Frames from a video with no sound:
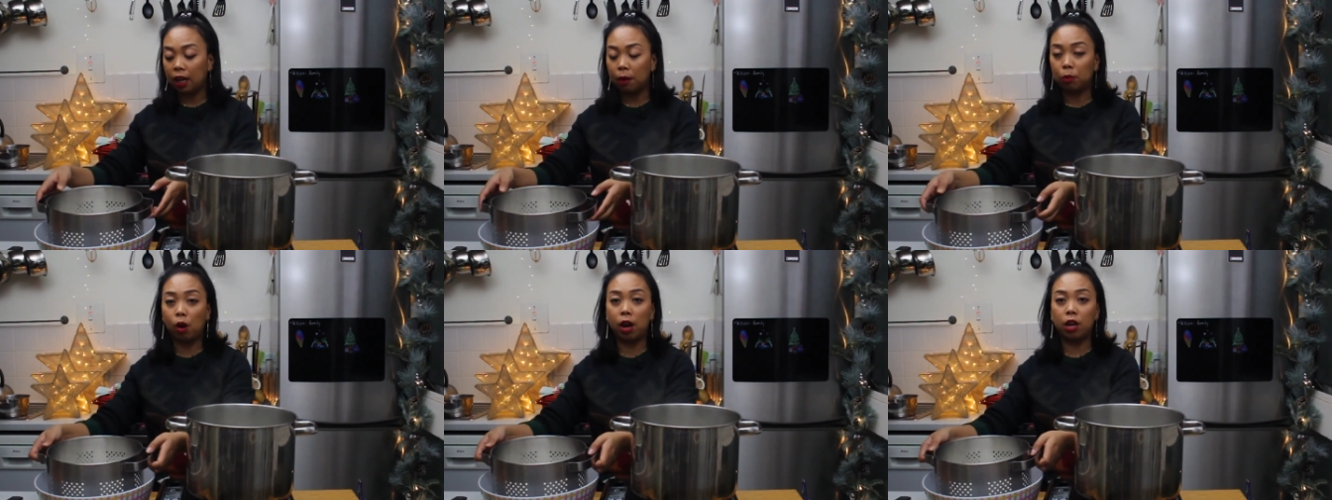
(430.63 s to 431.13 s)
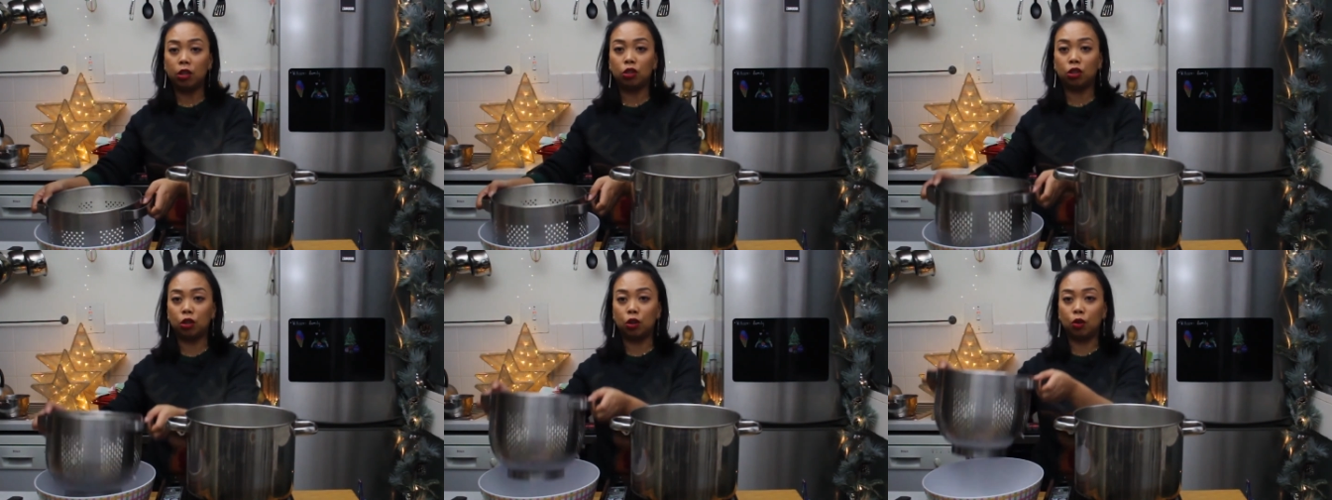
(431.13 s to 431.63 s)
I'm going
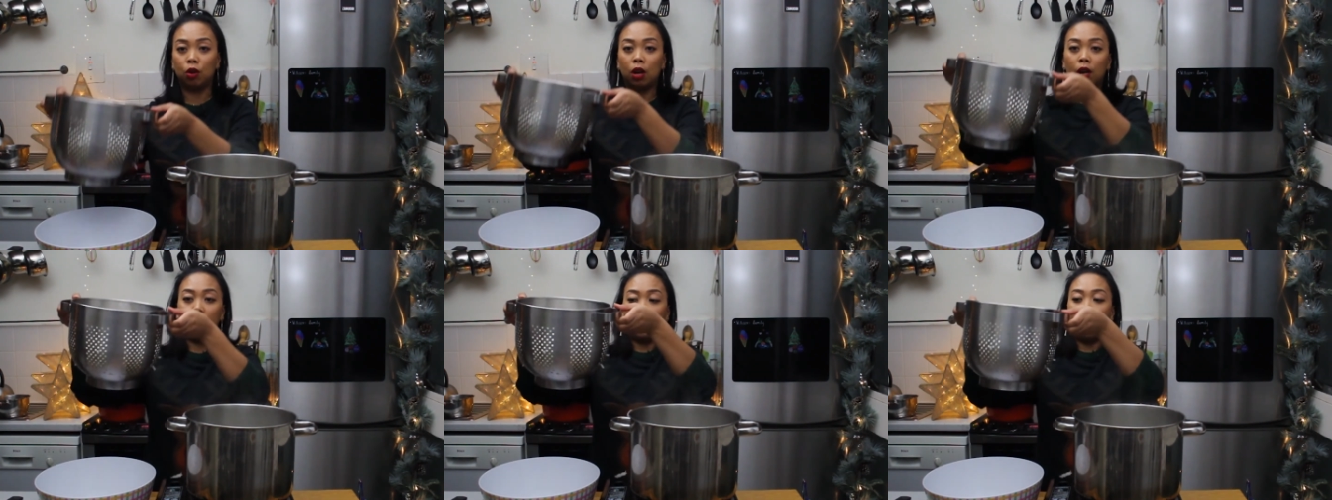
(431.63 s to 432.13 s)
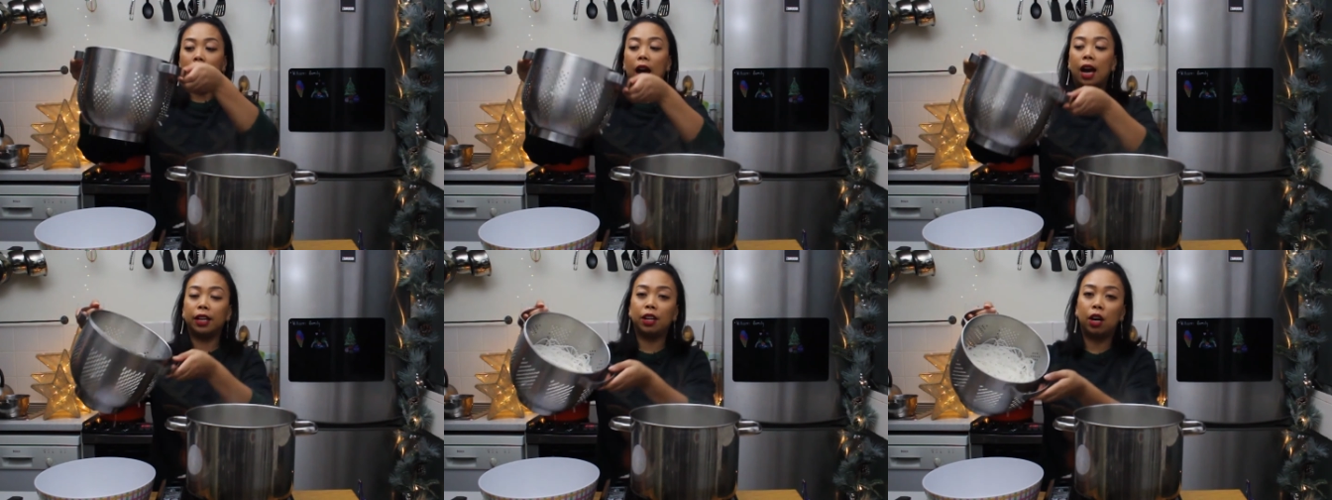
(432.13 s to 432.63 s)
to
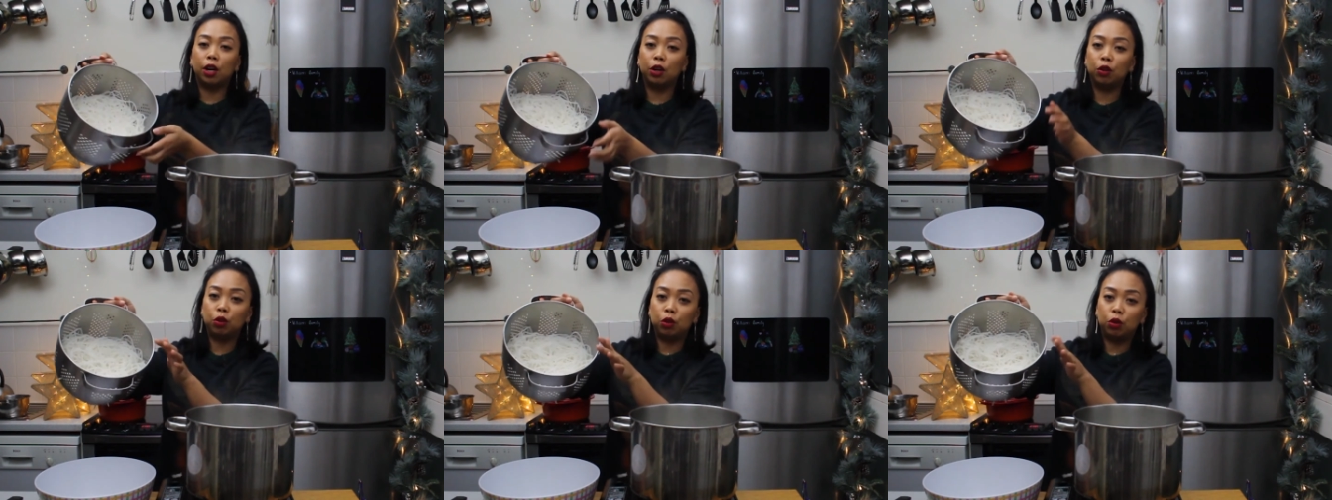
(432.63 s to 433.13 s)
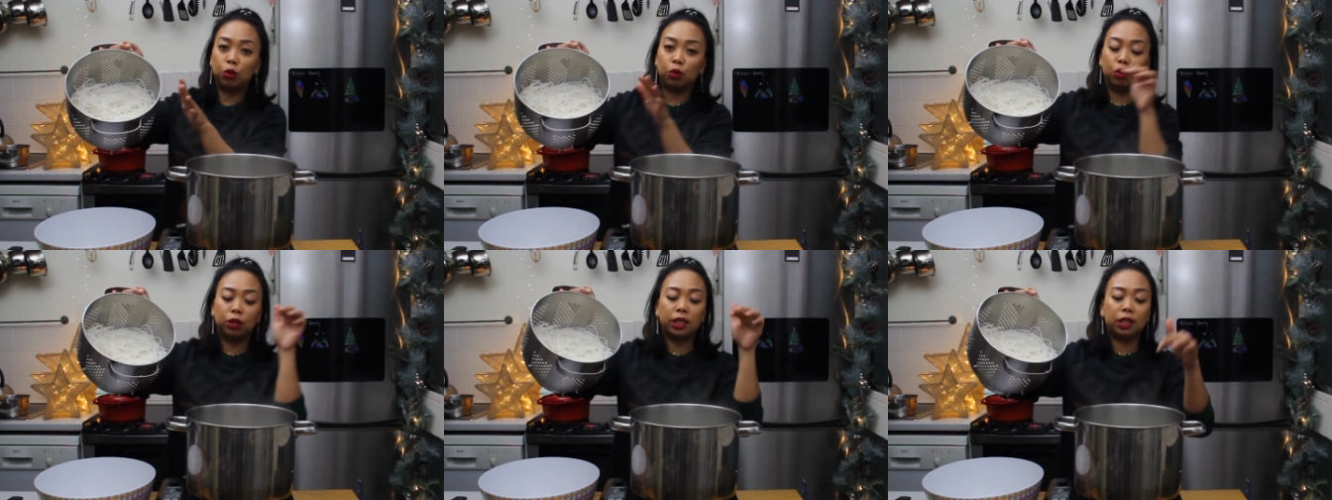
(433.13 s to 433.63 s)
add our
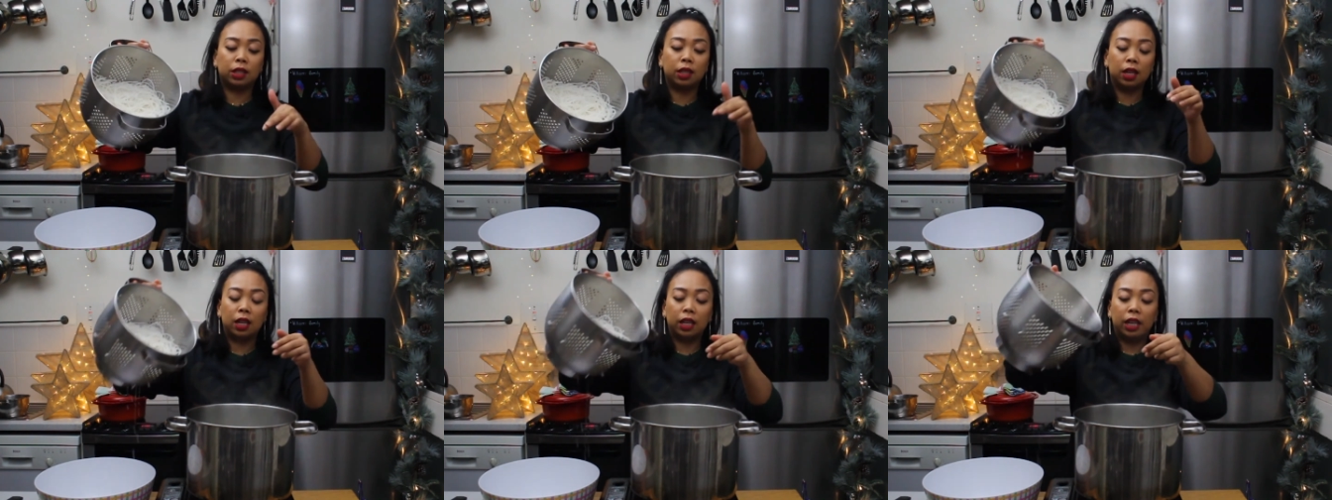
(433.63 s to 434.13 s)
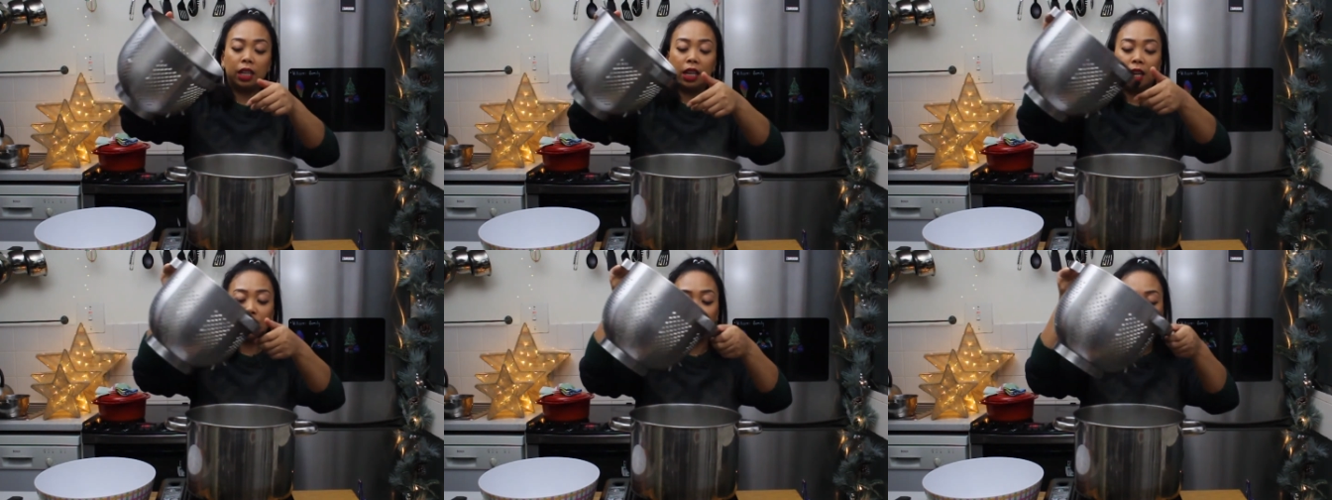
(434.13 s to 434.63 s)
noodles in
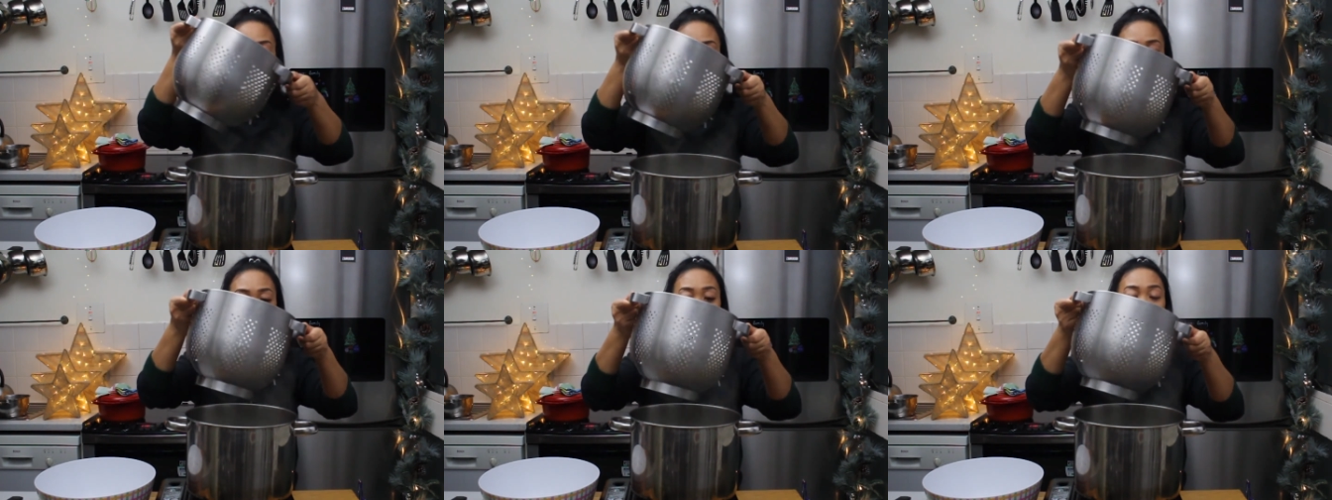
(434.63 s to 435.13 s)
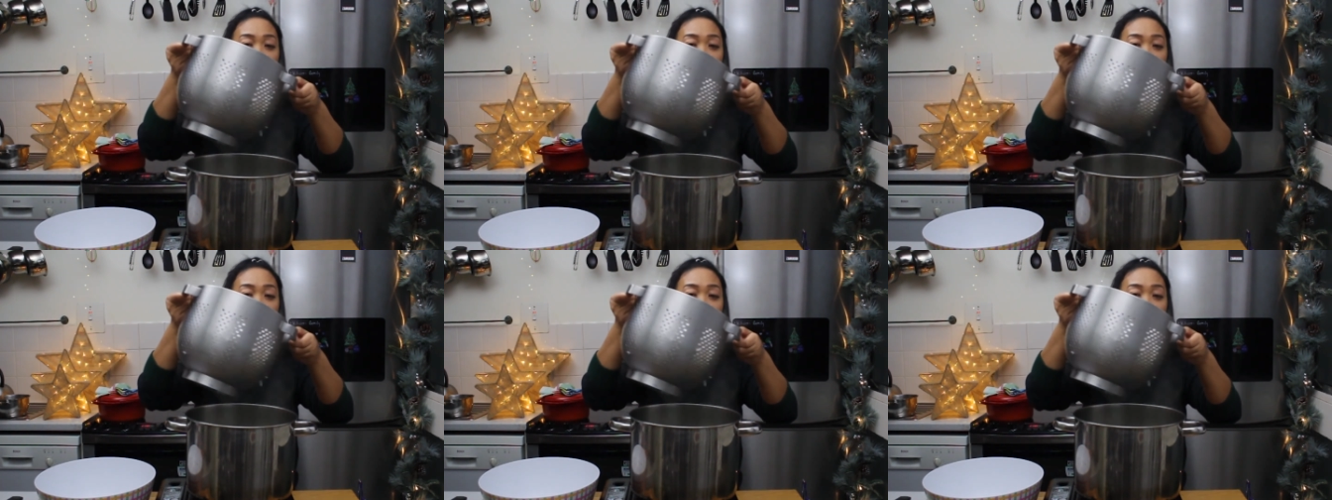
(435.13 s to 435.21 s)
here to cook.